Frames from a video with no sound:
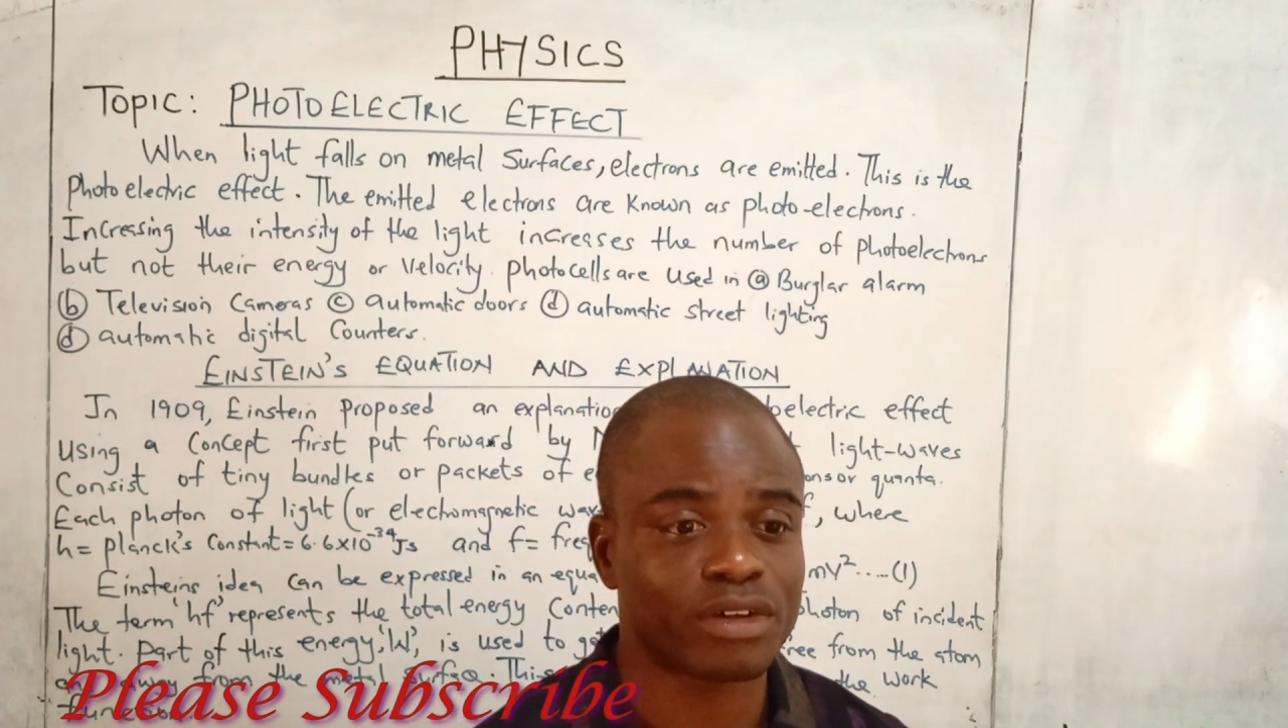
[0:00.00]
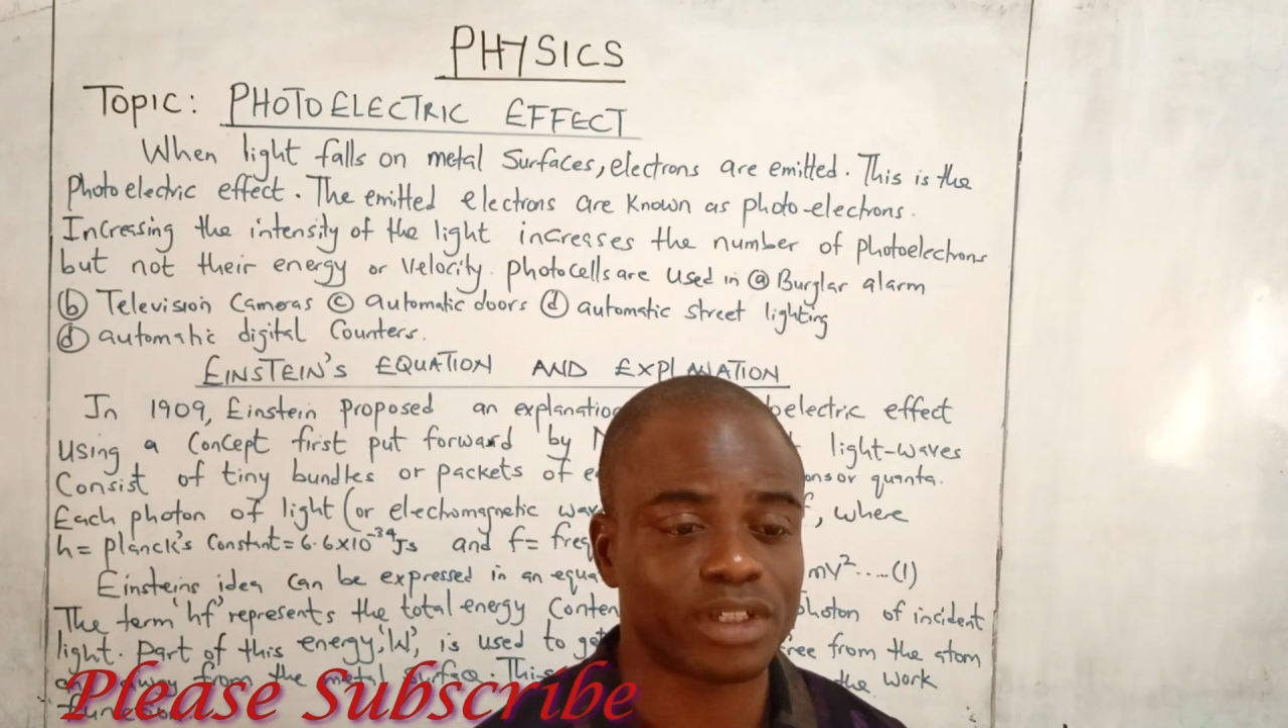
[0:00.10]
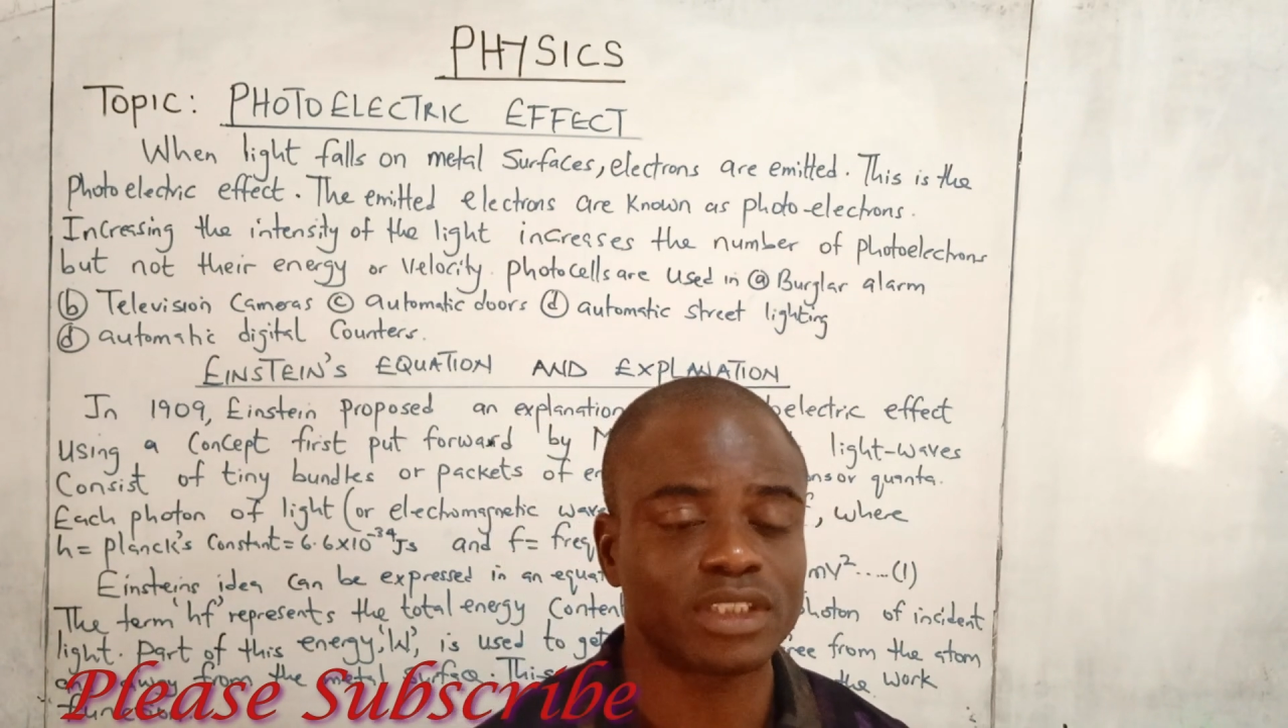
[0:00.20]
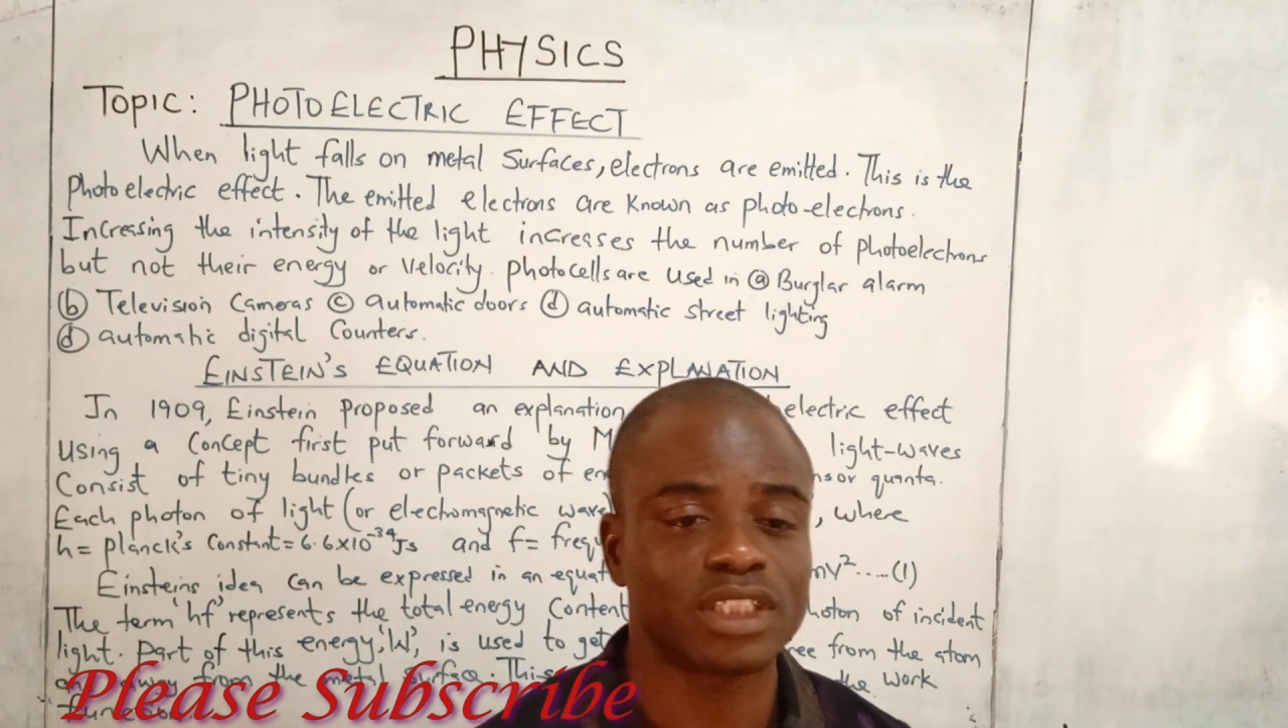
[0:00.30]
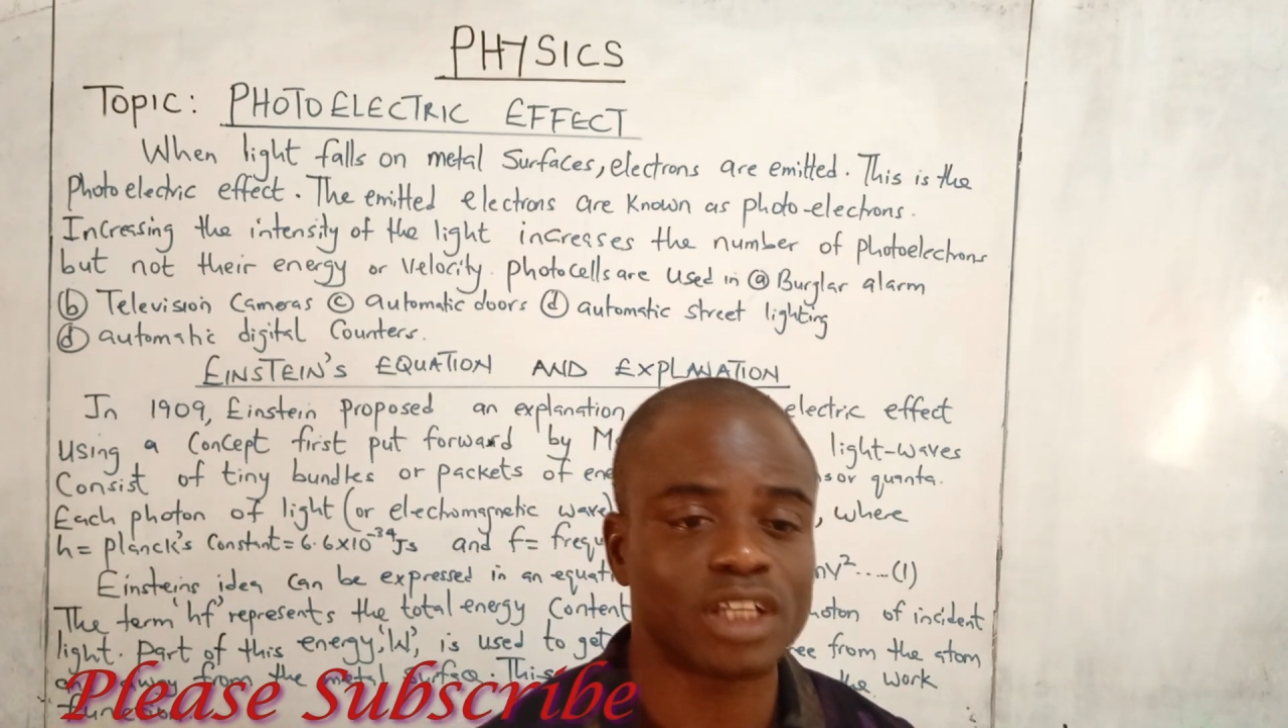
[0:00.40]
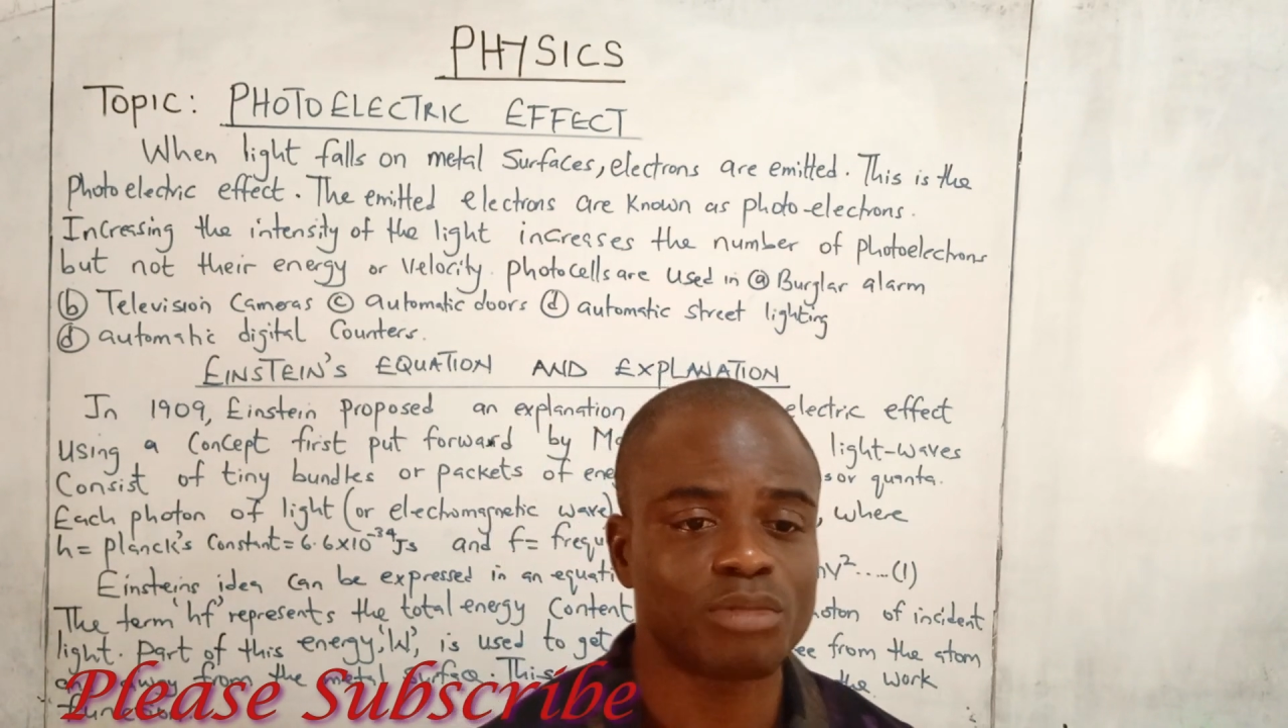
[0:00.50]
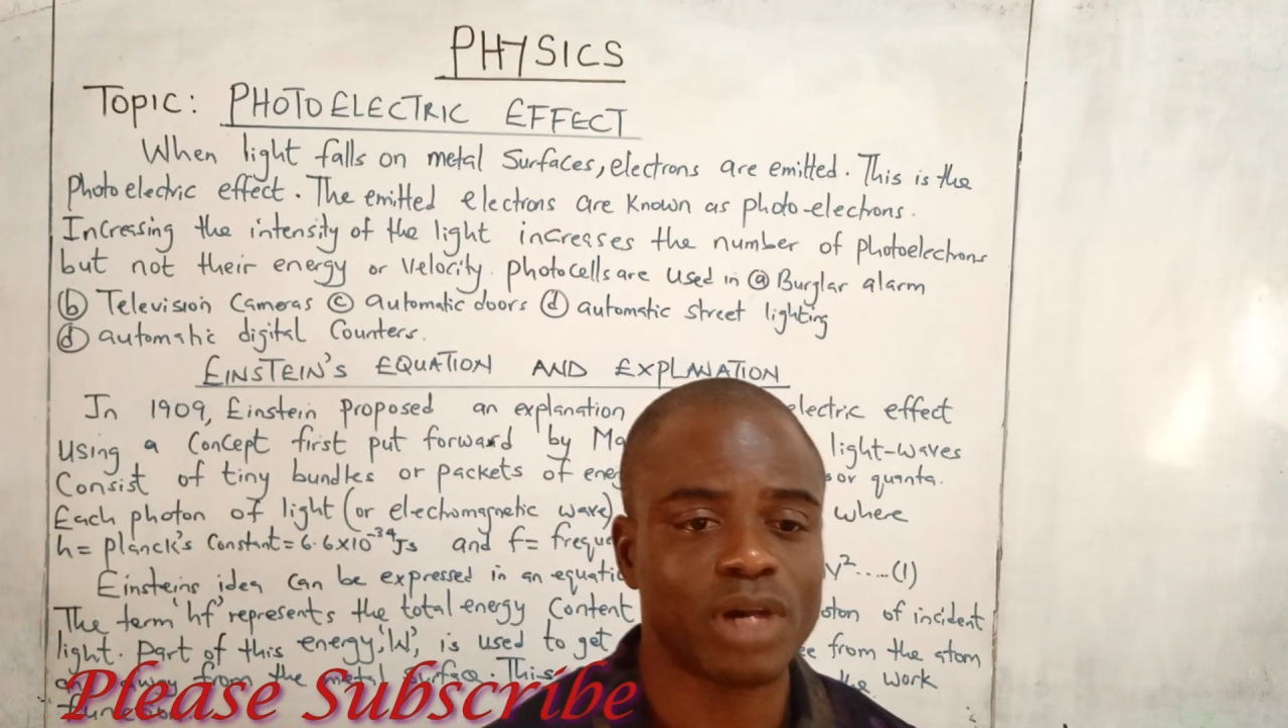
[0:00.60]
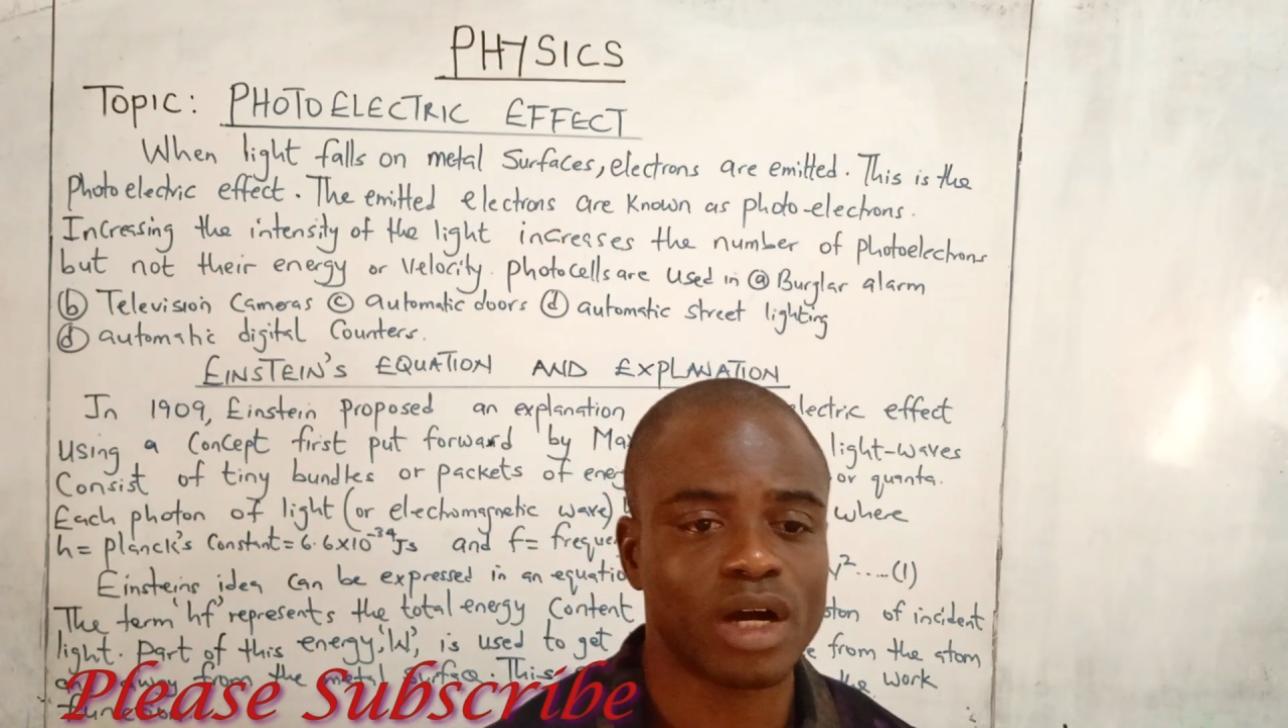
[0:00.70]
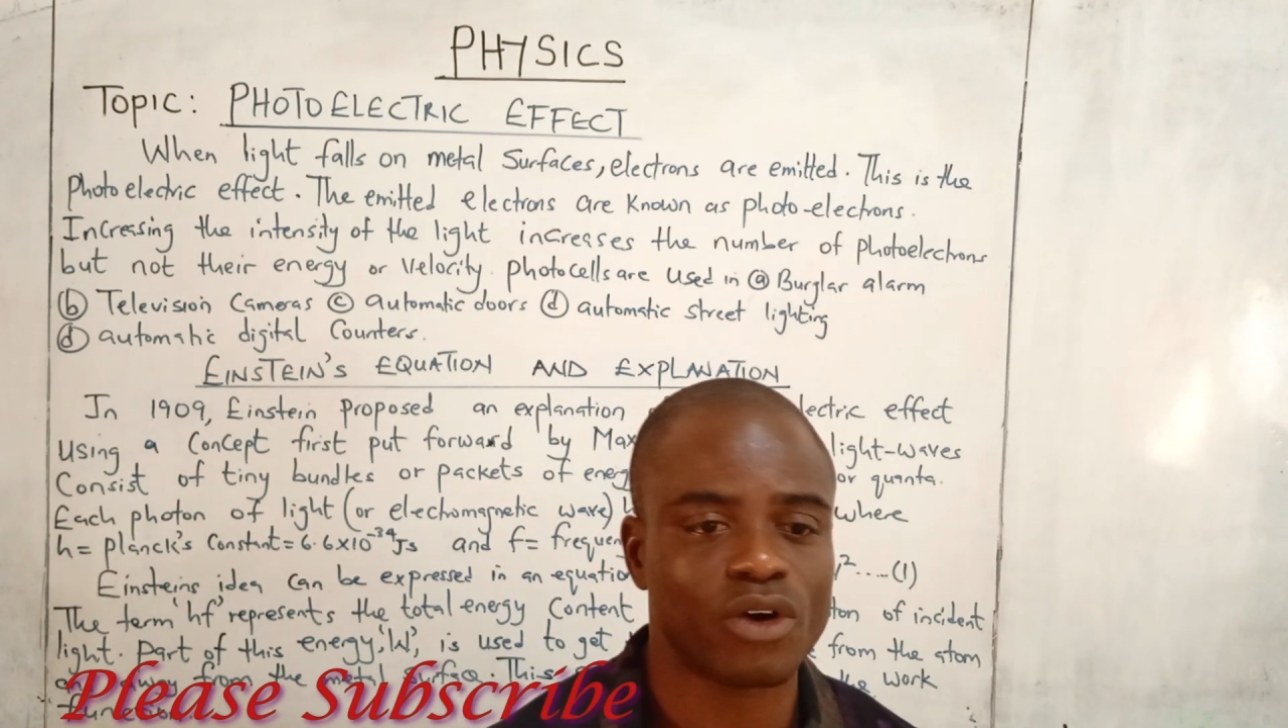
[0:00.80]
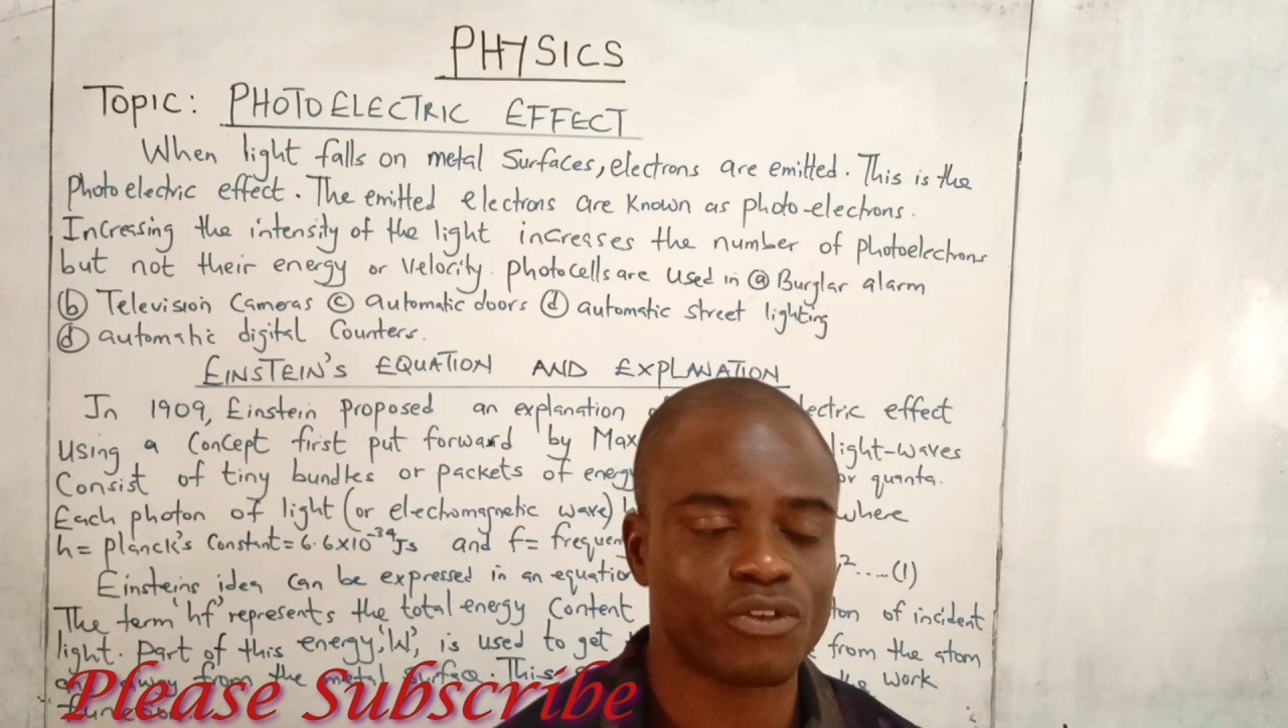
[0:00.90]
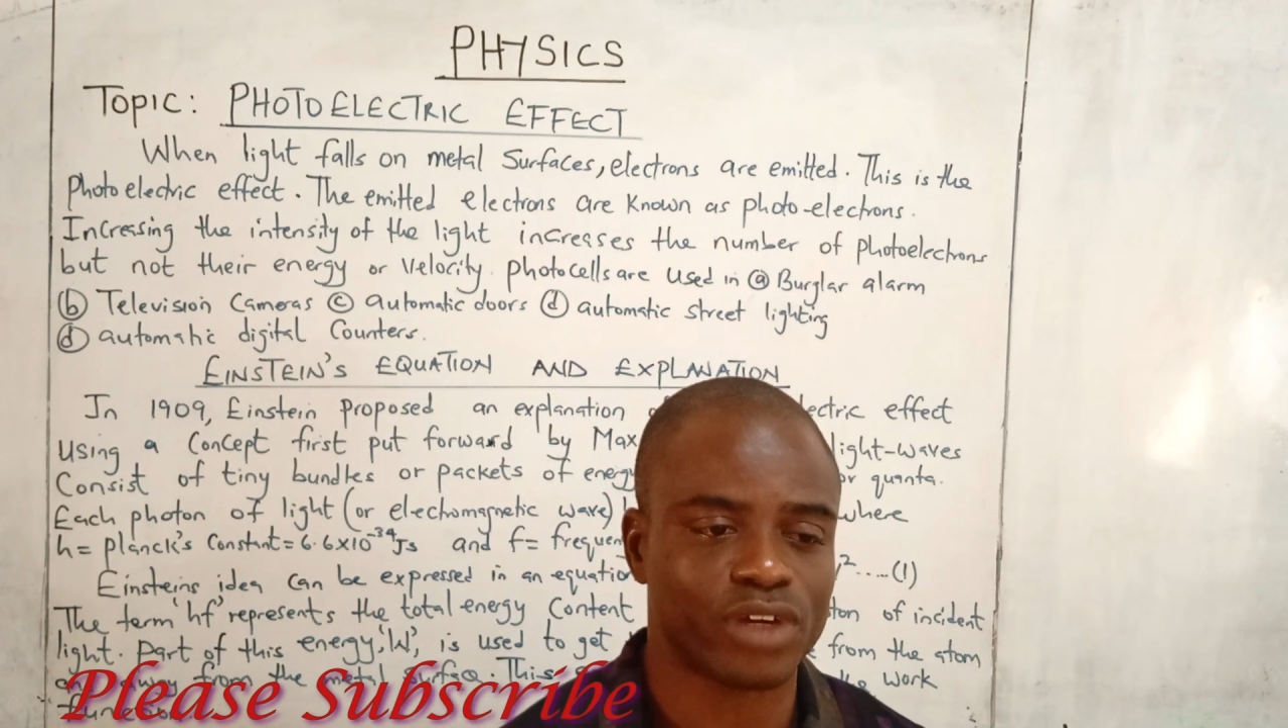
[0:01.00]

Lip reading: increases the number of